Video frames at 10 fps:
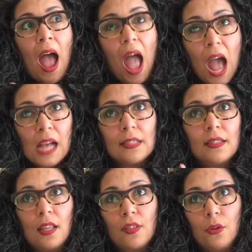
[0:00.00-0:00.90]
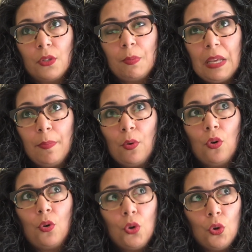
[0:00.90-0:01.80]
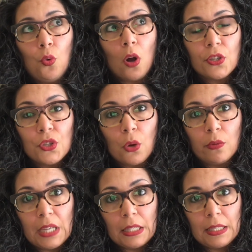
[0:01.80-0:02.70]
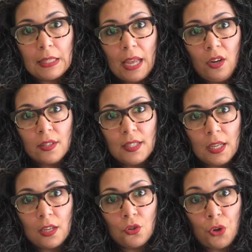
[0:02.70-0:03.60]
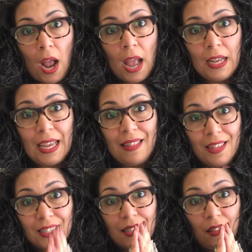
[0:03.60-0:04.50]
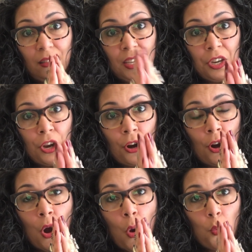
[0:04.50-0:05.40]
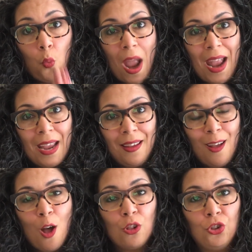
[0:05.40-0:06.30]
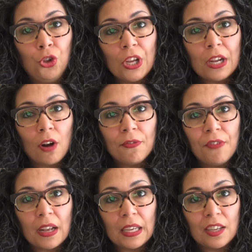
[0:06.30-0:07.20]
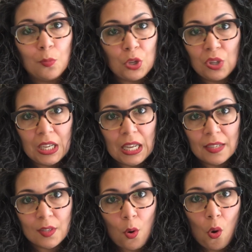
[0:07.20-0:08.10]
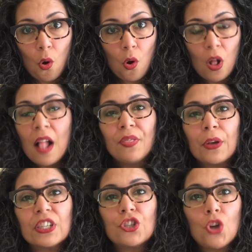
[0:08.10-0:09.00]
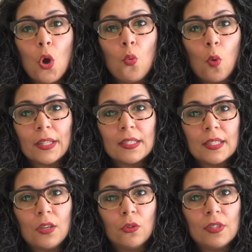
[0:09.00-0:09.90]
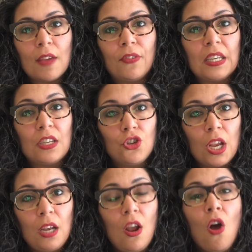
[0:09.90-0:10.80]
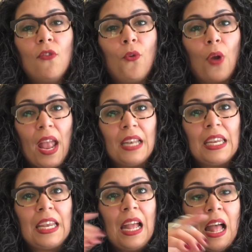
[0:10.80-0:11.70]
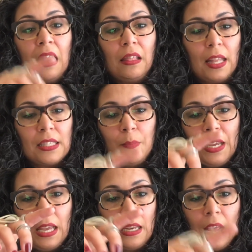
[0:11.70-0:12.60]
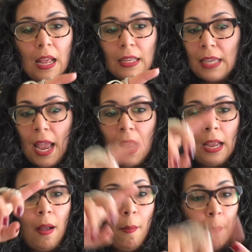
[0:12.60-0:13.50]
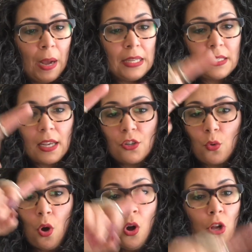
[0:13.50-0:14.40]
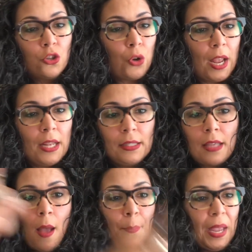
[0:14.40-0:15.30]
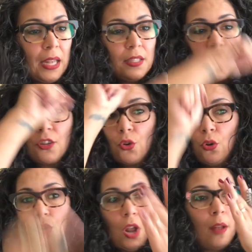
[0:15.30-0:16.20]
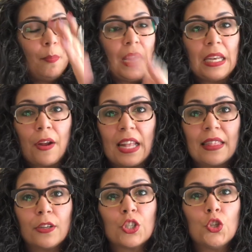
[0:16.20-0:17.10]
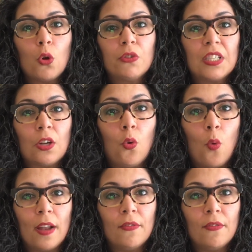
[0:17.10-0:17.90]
ask that those people who are so dead set on seeing drag in this linear way, look at our fucking community as a whole. There is no one single definition for any lesbian, gay, bisexual, trans, pansexual, non-binary. There's no single one